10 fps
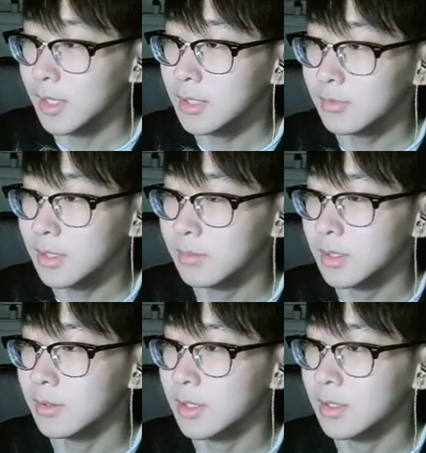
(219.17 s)
Next, we're going to be
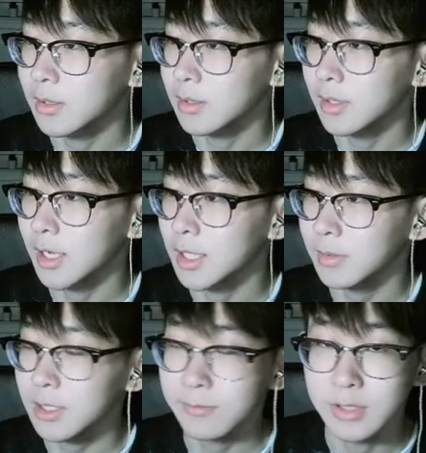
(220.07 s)
looking into the test
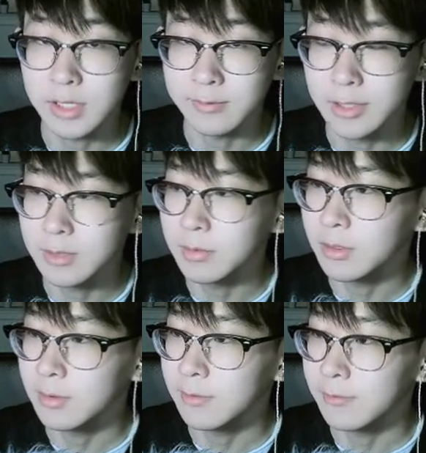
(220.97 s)
bench for
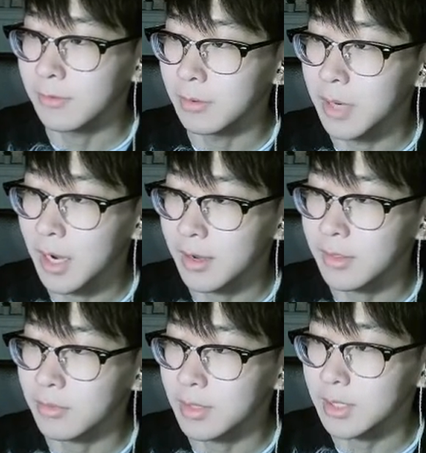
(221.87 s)
divisible by
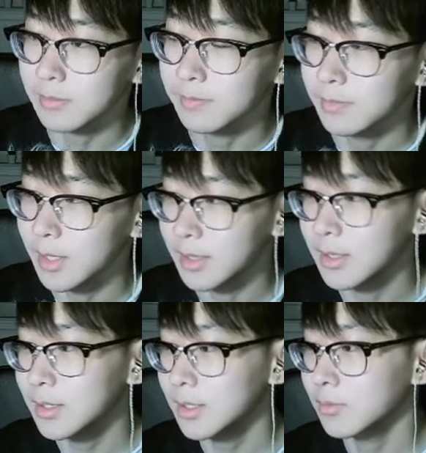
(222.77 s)
3, and
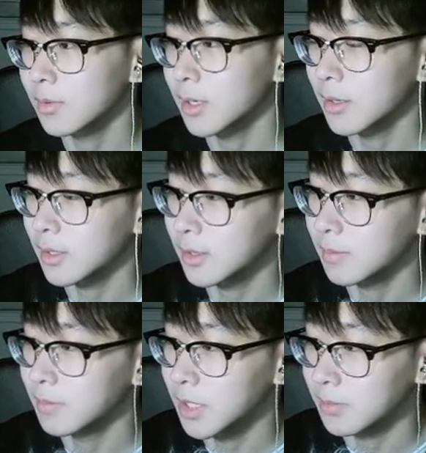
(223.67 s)
this is where it
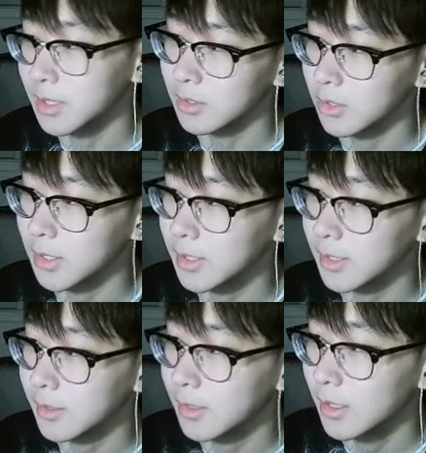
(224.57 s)
becomes
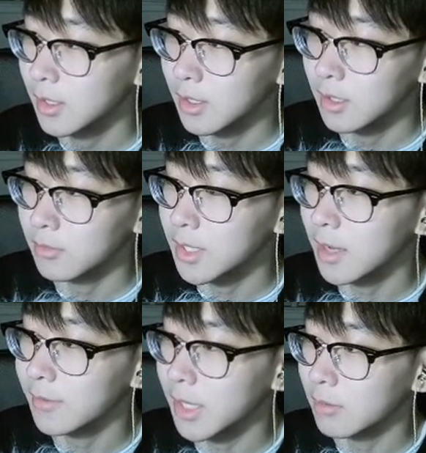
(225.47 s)
interesting. We
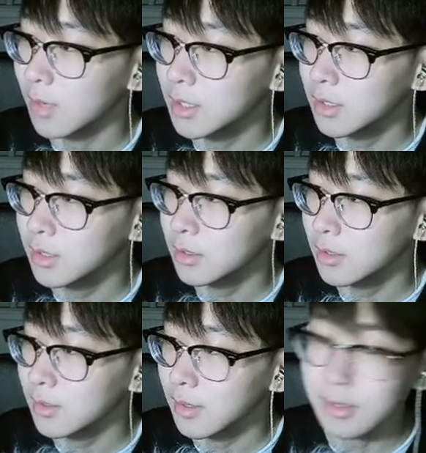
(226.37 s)
have a
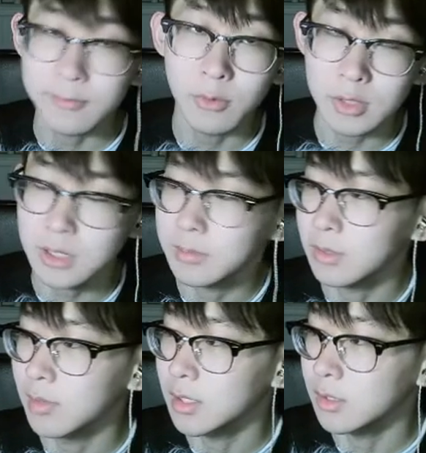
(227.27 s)
register, a
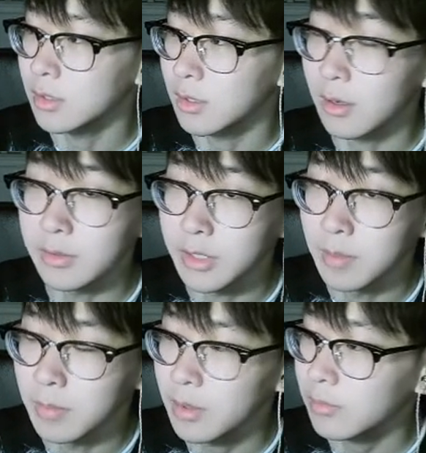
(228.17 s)
14-bit register called
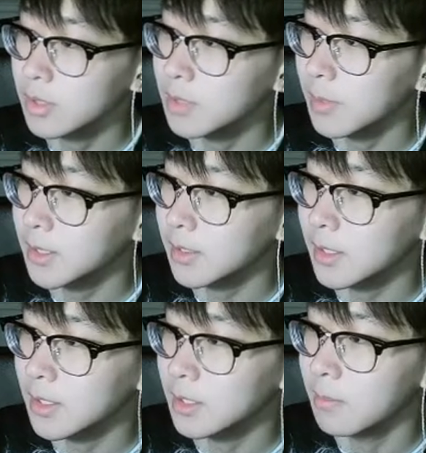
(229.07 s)
number, which basically
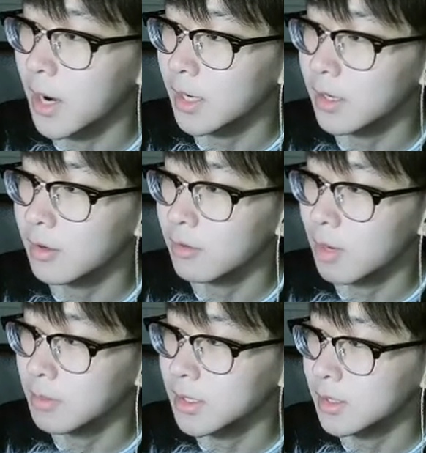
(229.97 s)
is the binary
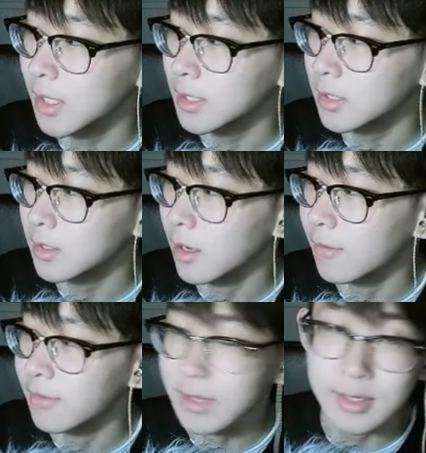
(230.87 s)
representation
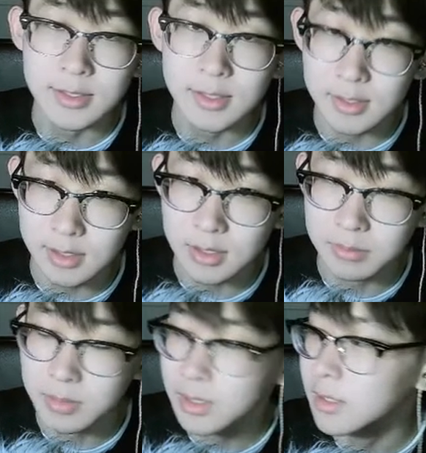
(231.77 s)
of the
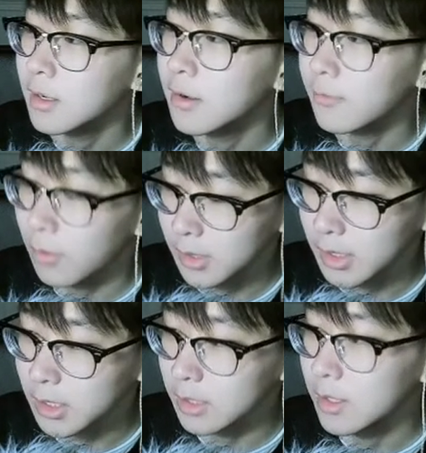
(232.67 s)
16-bit
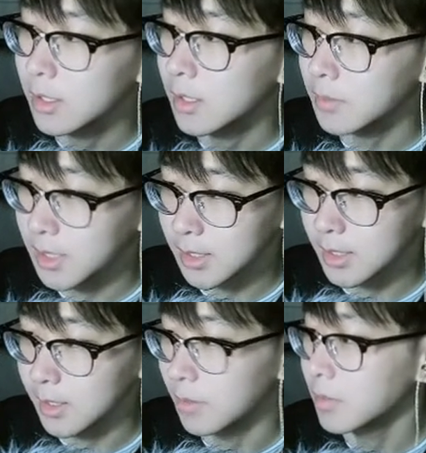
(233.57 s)
4-digit
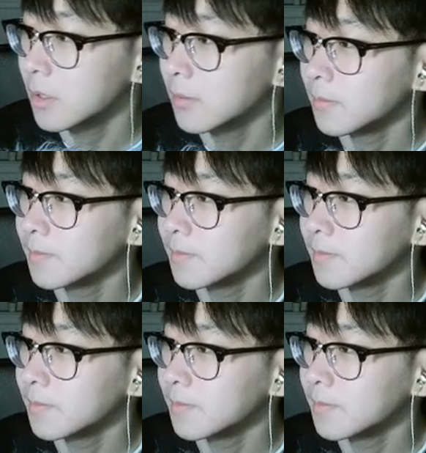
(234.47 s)
BCD number.